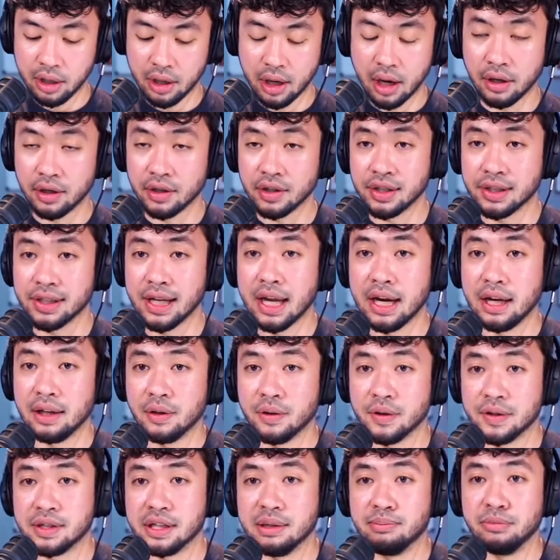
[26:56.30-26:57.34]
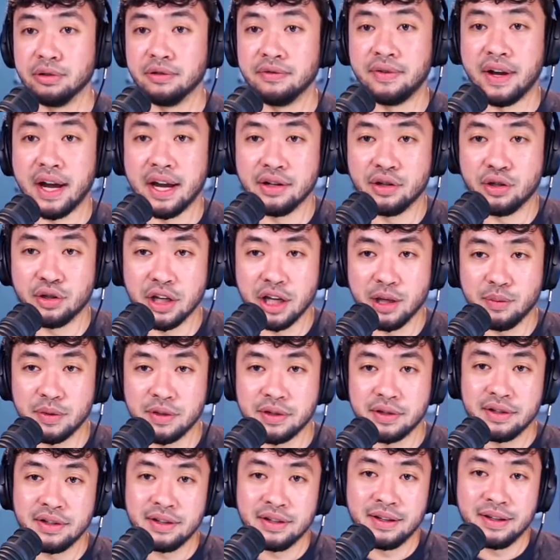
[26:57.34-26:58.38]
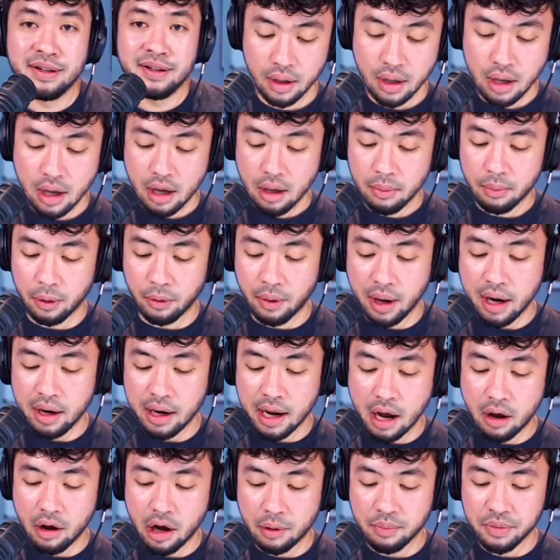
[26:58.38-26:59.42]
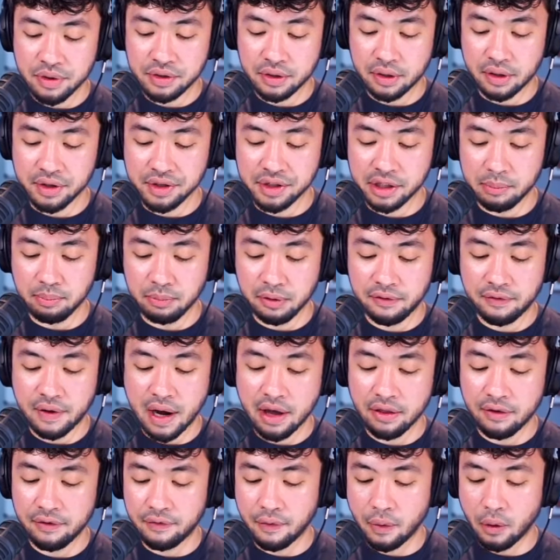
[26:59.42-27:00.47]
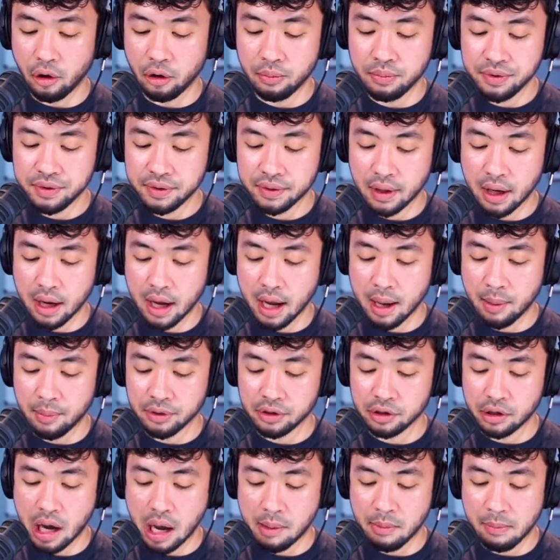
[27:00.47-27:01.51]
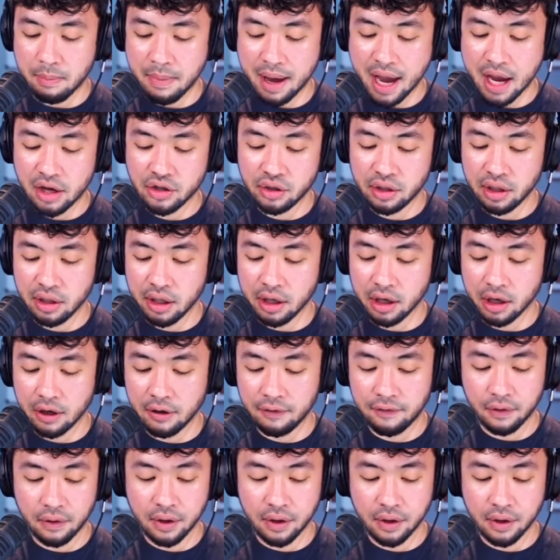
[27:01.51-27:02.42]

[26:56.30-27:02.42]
understanding those simplified shapes. But right now, I'm just going to simplify the forms. So I'm imagining here,